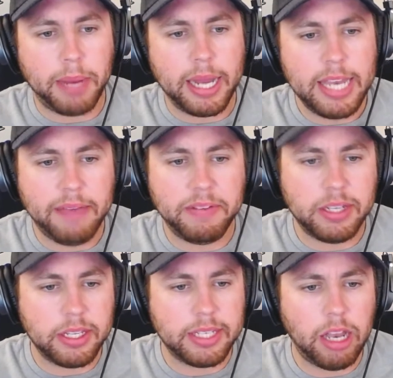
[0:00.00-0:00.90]
by
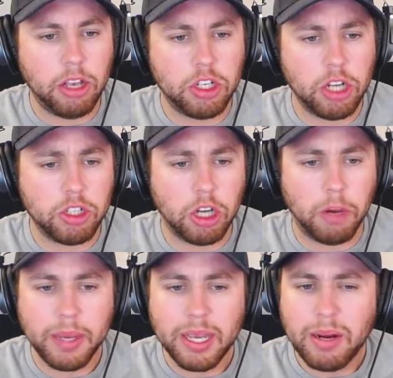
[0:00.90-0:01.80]
Nevin to send Judge
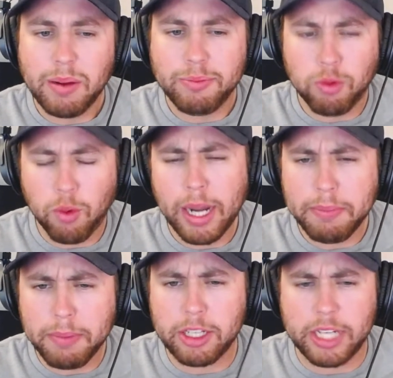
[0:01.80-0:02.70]
home pretty
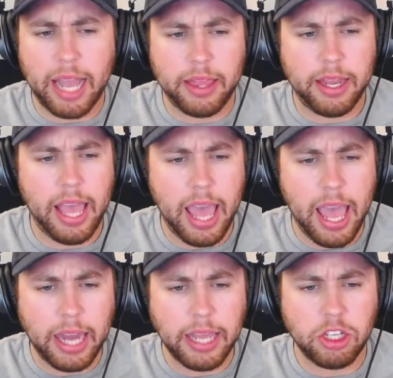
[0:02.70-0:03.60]
much ended
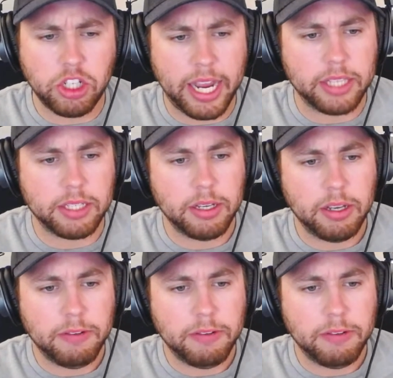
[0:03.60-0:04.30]
any chance